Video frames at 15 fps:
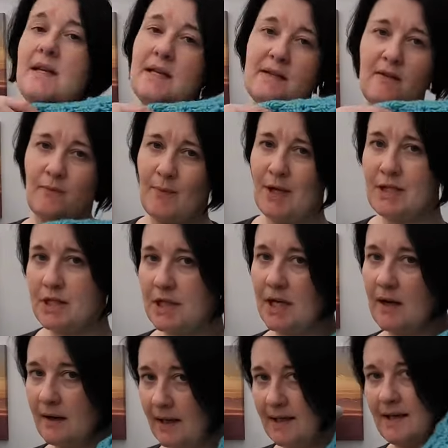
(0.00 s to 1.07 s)
is, I measured
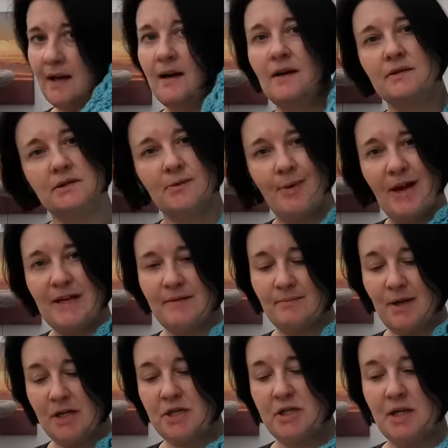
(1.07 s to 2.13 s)
it, I laid it out on the bed and
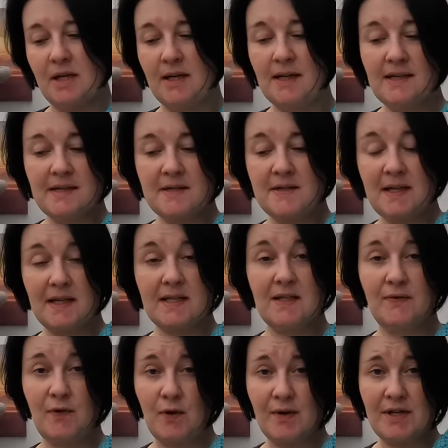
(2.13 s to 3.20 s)
measured it. It's
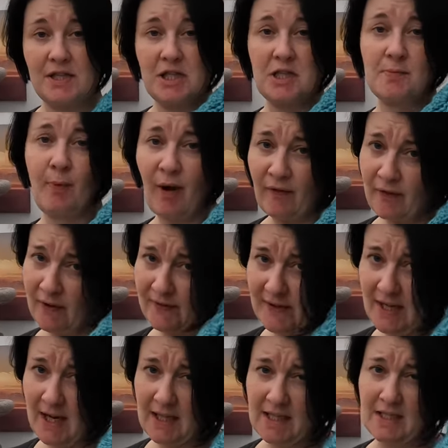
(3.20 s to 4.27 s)
64 inches by
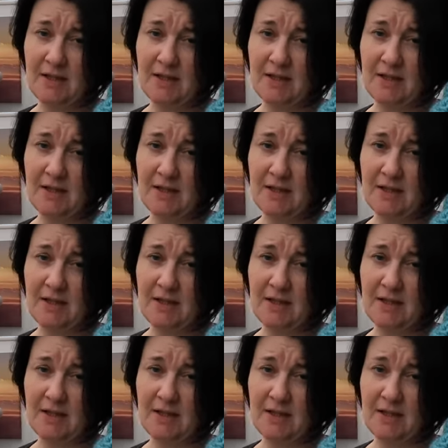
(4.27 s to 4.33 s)
58